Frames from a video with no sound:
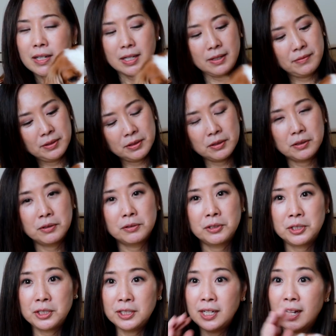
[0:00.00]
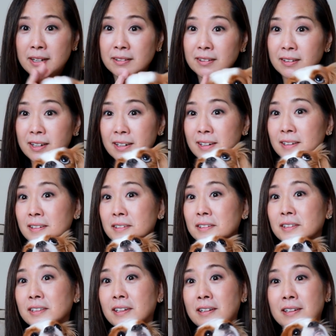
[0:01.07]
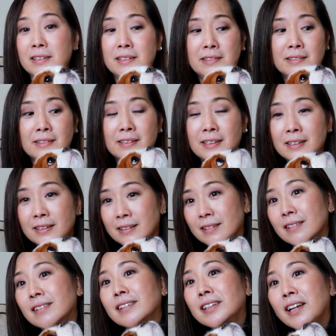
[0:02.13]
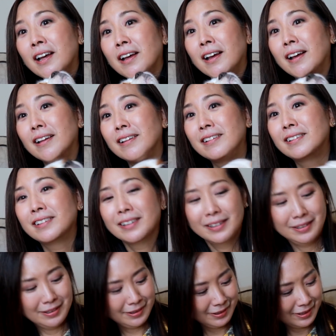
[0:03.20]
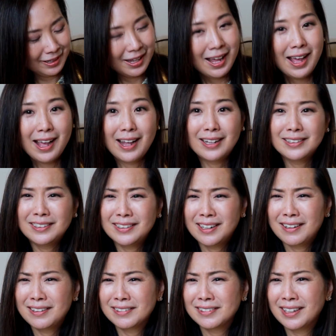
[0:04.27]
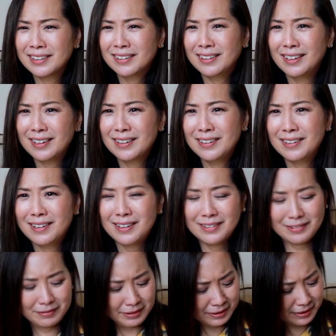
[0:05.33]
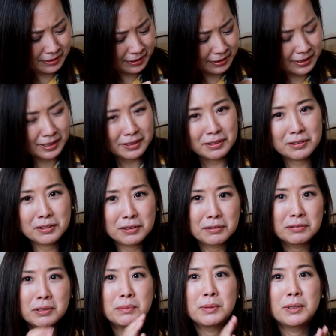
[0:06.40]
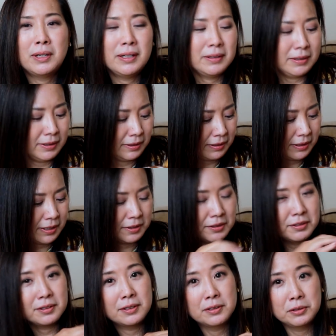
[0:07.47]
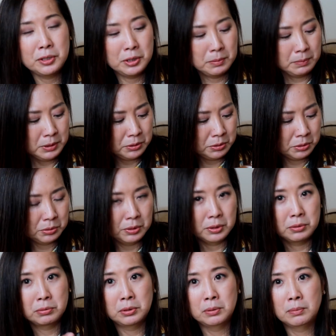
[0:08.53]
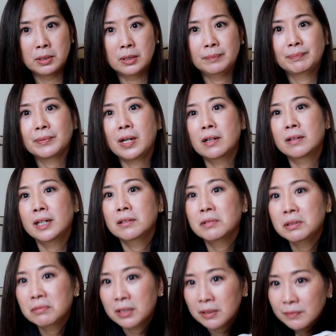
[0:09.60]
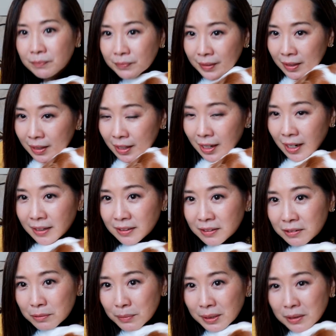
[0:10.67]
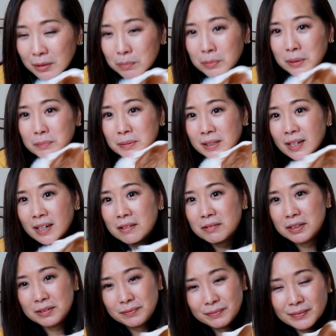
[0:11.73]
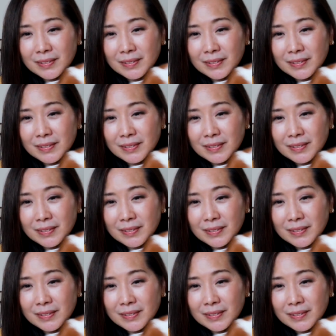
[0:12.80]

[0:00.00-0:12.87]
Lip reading: Even though she has a lot of energy, honestly. Yes. And she also has a lot of knots. We need to take you to the groomer, I think. Yes? Take me to the groomer. All right, we will. I need to make an appointment. I will.